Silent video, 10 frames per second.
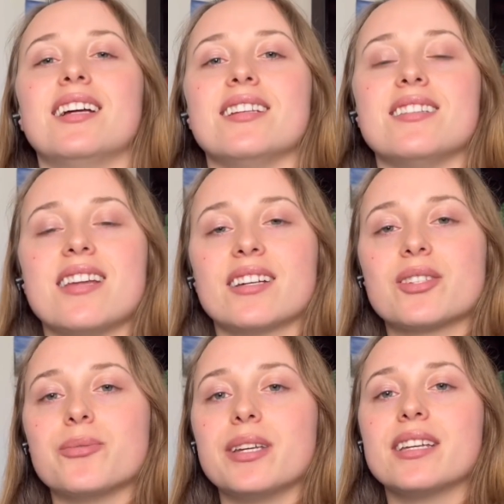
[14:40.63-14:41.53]

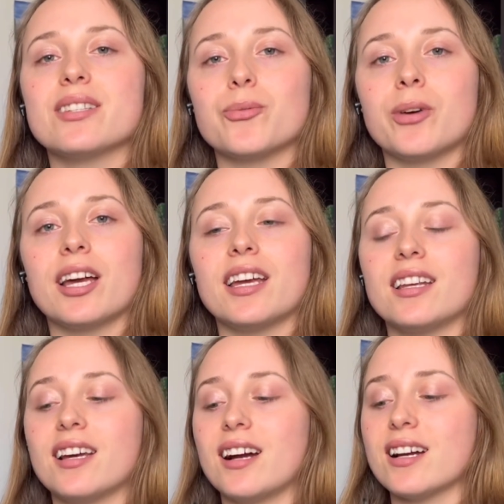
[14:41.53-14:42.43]
Next week is
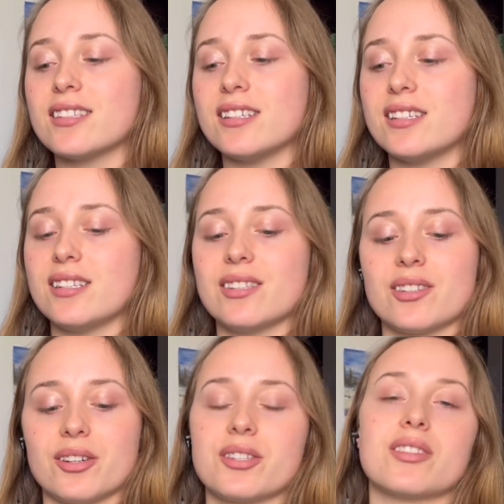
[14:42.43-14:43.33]
when ICT
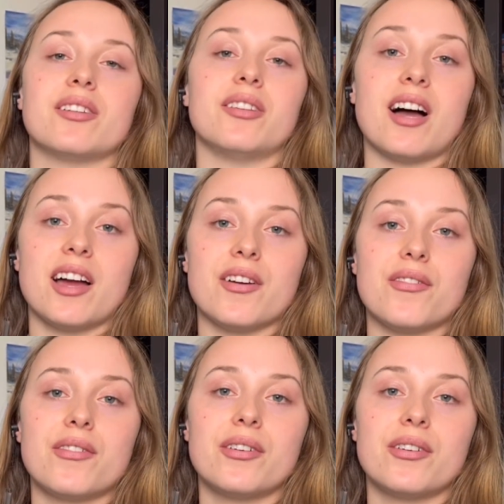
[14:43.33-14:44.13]
starts the live